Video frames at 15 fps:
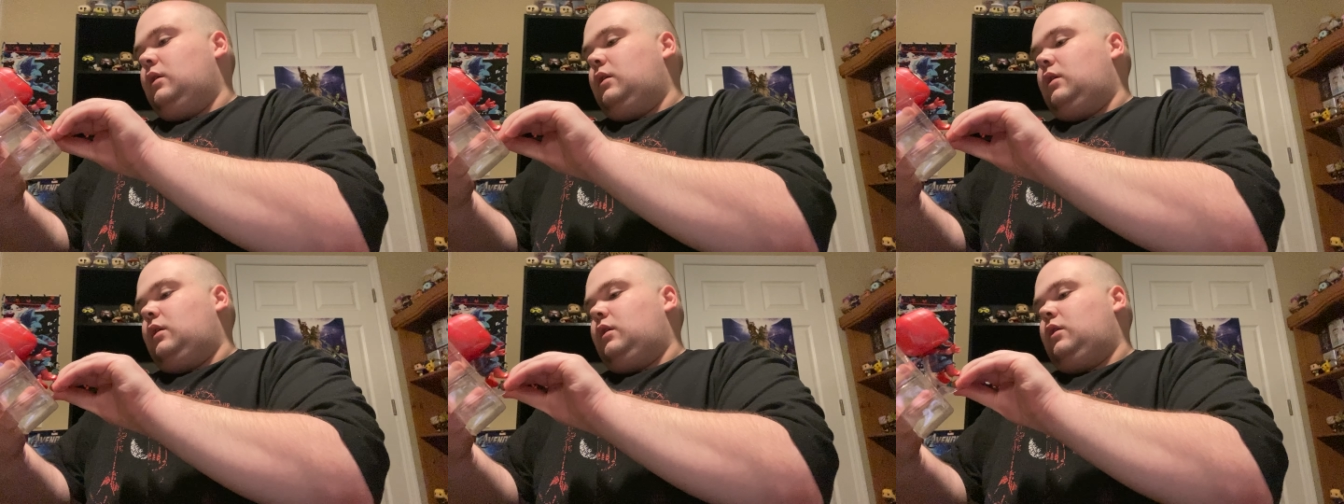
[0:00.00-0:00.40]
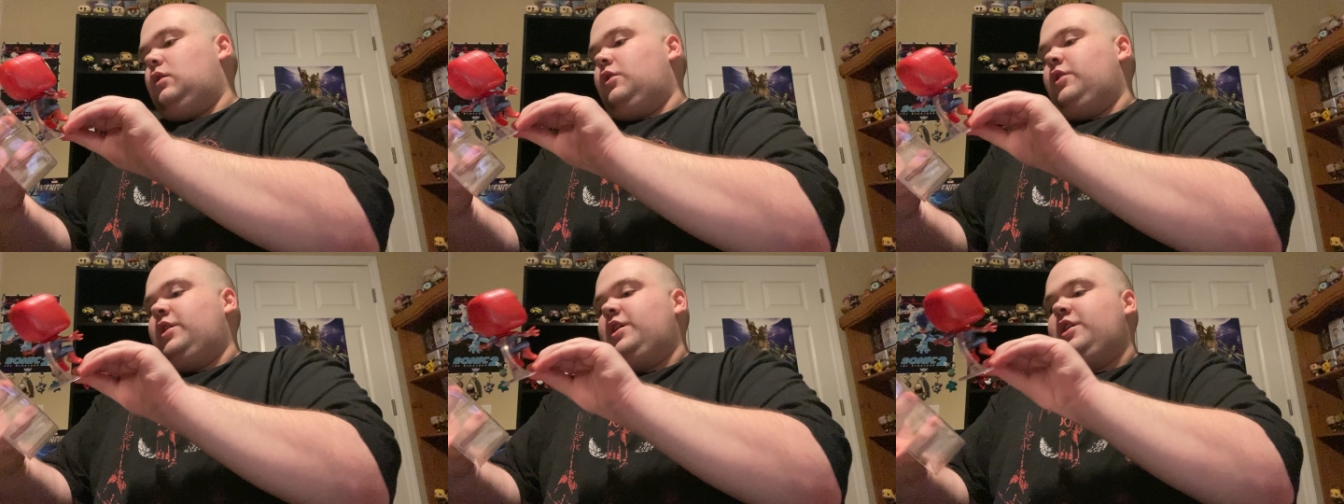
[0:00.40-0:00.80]

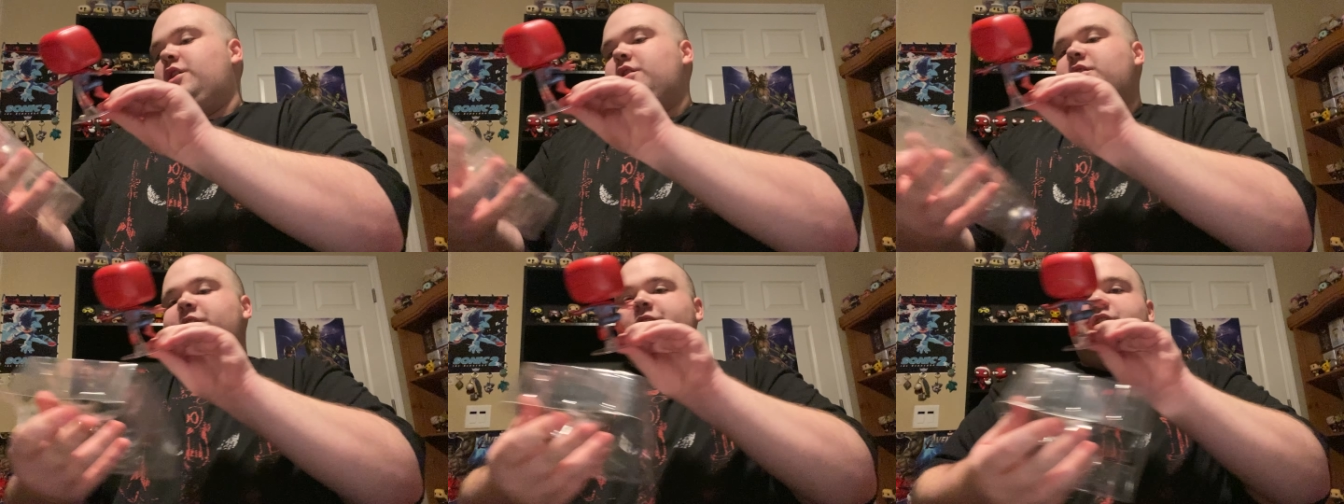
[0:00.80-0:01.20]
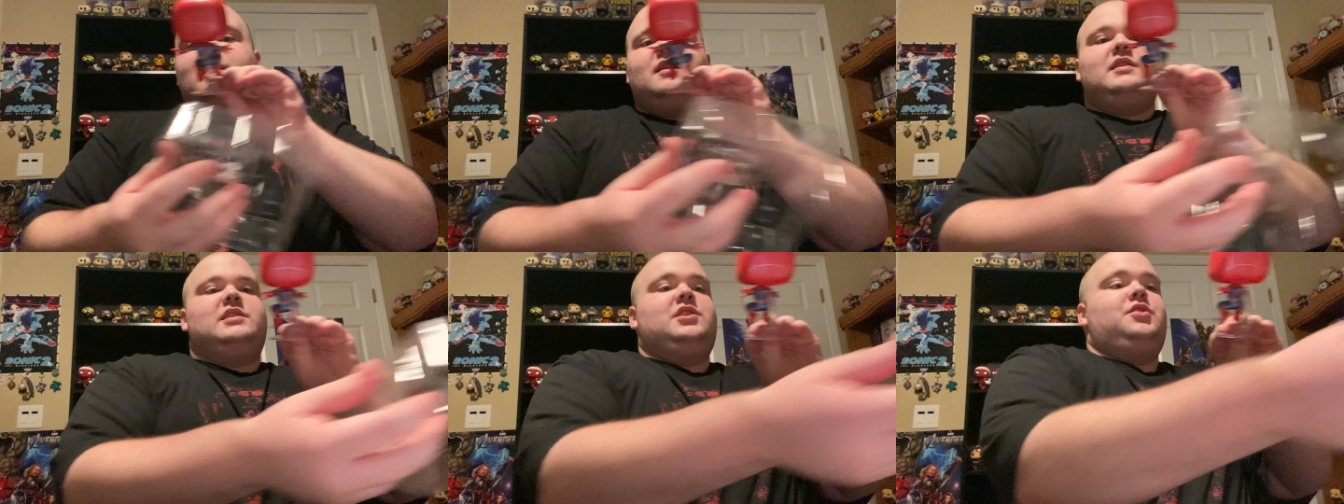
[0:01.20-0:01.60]
Oh, here he
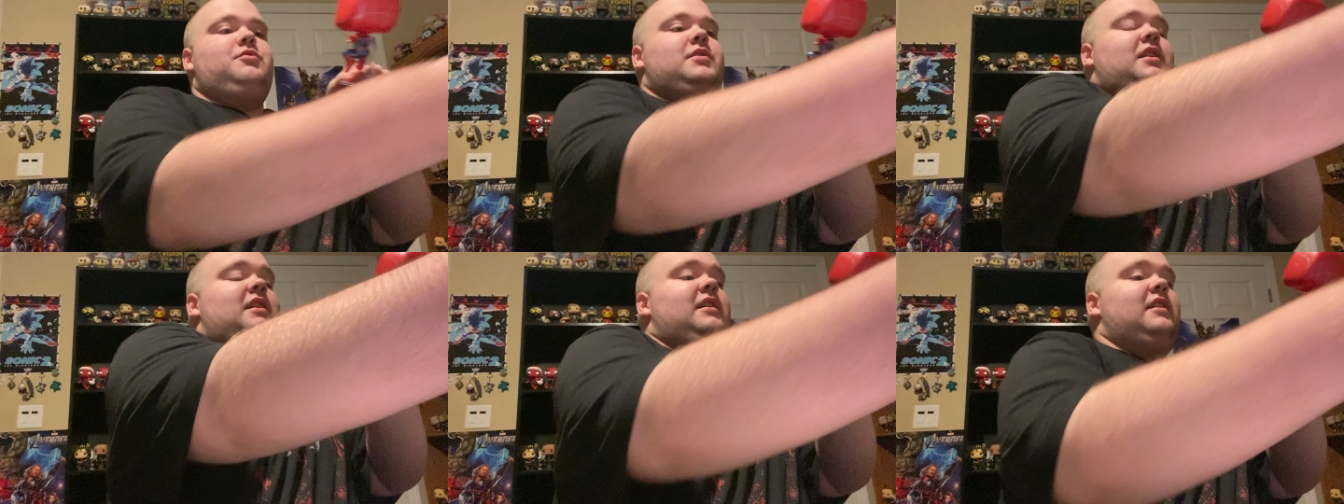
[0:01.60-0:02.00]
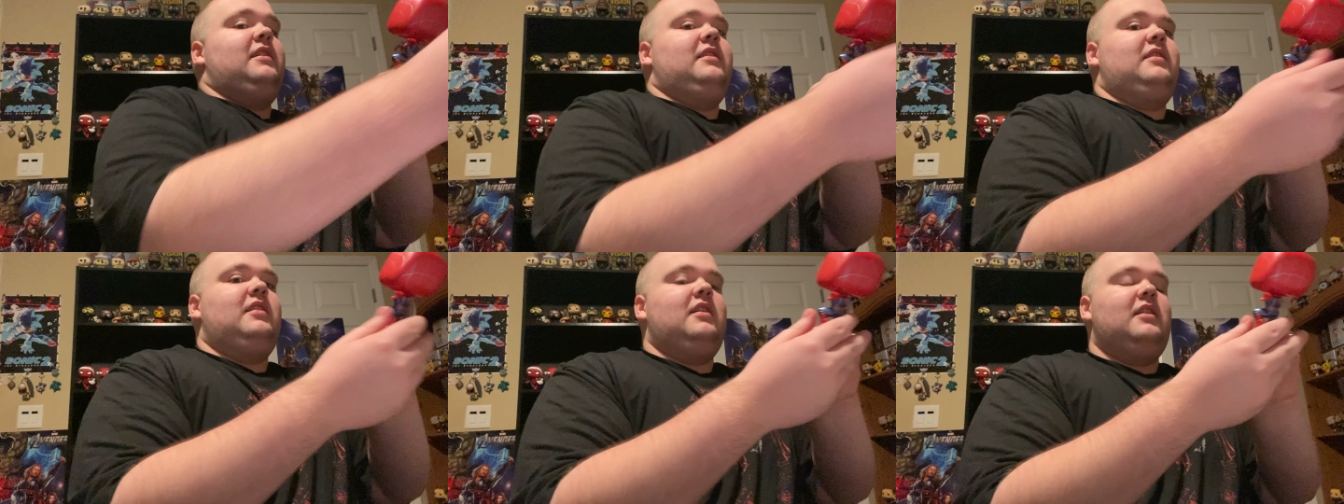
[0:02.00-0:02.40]
is, you
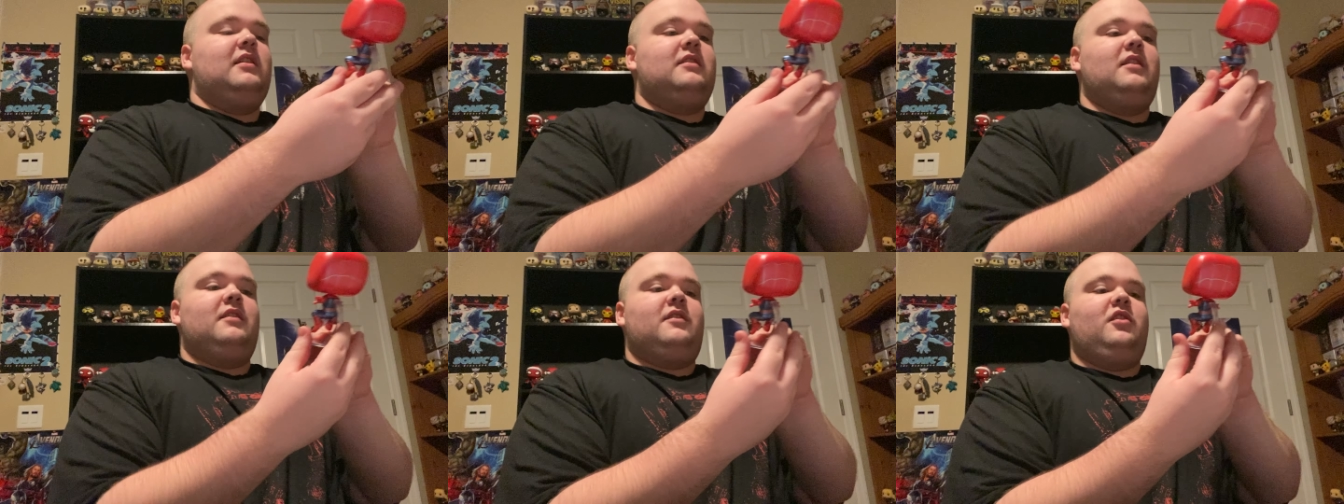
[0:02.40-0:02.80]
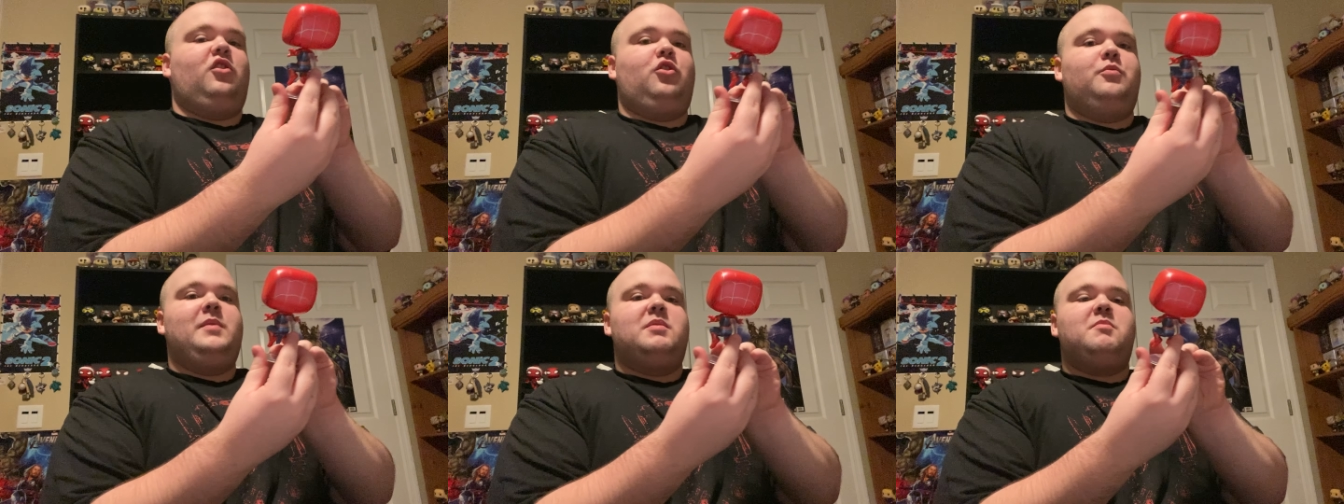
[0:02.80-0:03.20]
guys. The
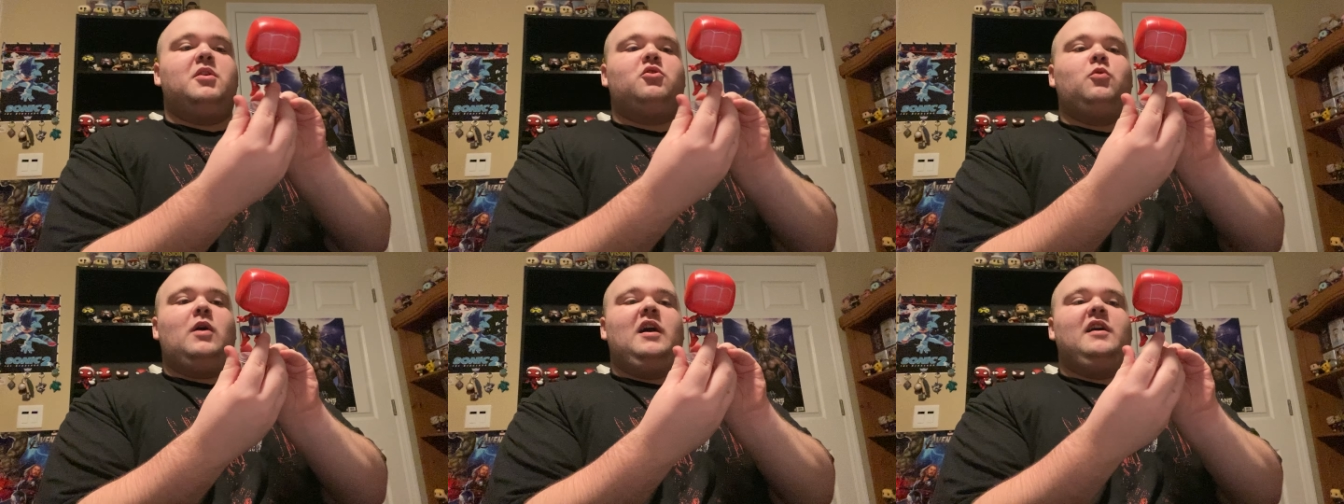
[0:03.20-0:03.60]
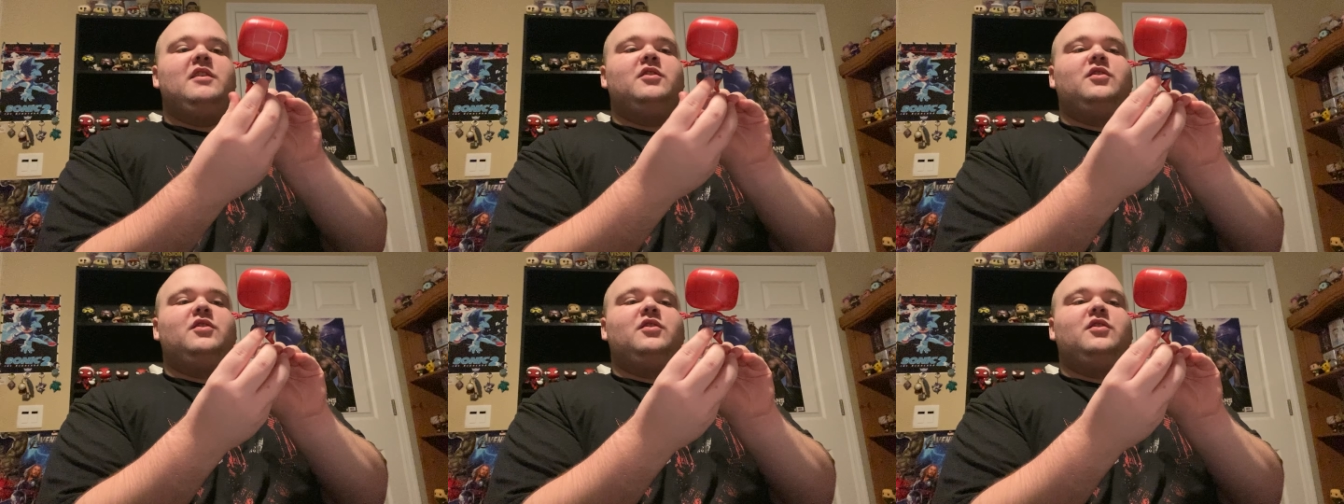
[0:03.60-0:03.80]
Tobey Maguire